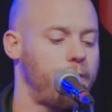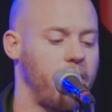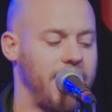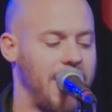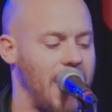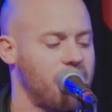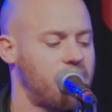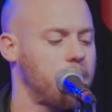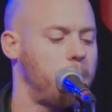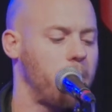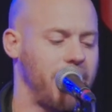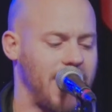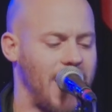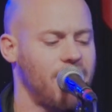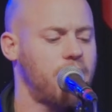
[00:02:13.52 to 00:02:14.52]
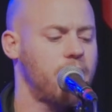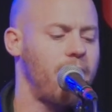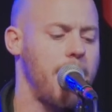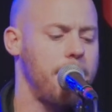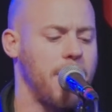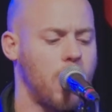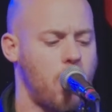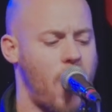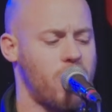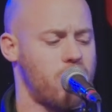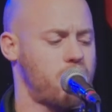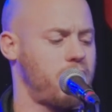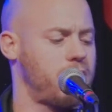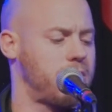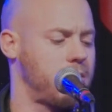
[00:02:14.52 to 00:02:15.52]
for the answer, but the answer ain't been
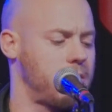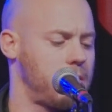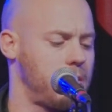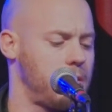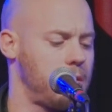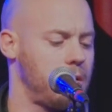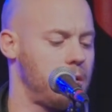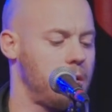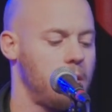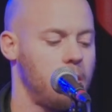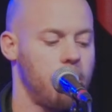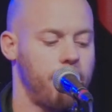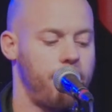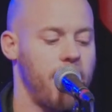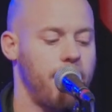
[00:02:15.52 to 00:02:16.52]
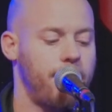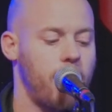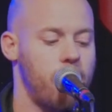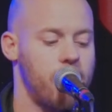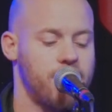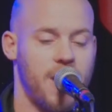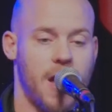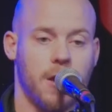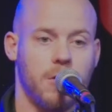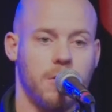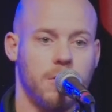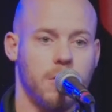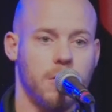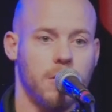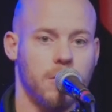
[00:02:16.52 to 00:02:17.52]
questioned. Think for a
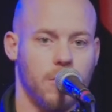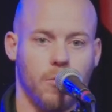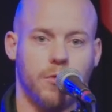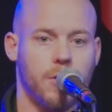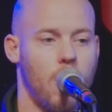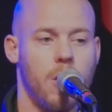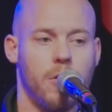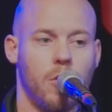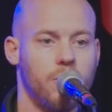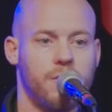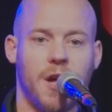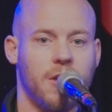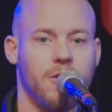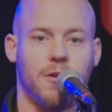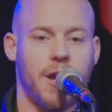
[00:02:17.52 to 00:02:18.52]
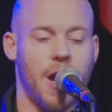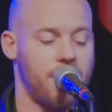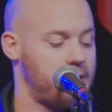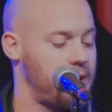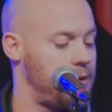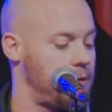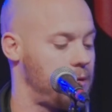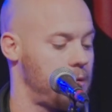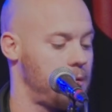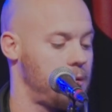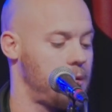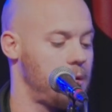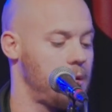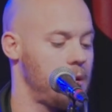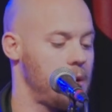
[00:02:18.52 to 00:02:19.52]
second. Don't talk, no second guessing.
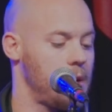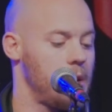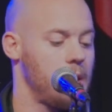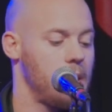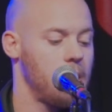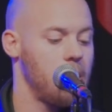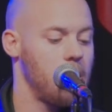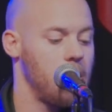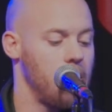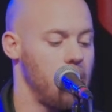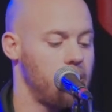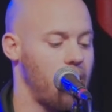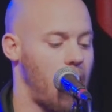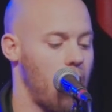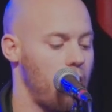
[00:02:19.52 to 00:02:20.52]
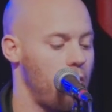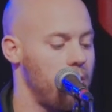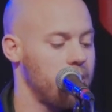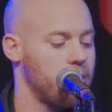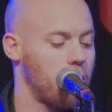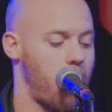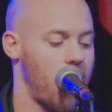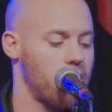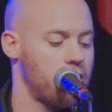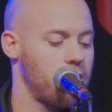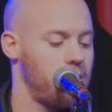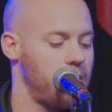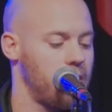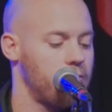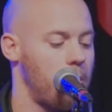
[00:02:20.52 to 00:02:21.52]
Is that anyone's
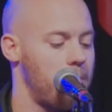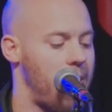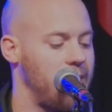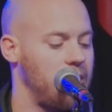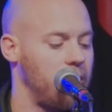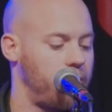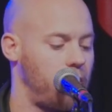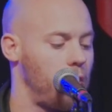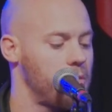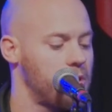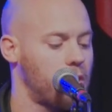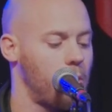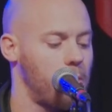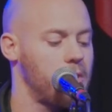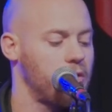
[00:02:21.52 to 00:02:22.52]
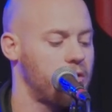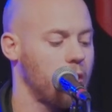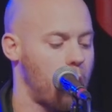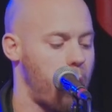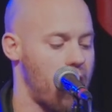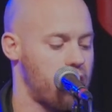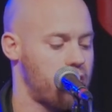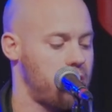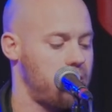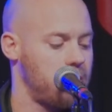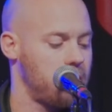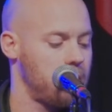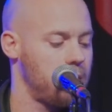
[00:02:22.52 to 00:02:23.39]
question? Is reminding of you someone who's in question?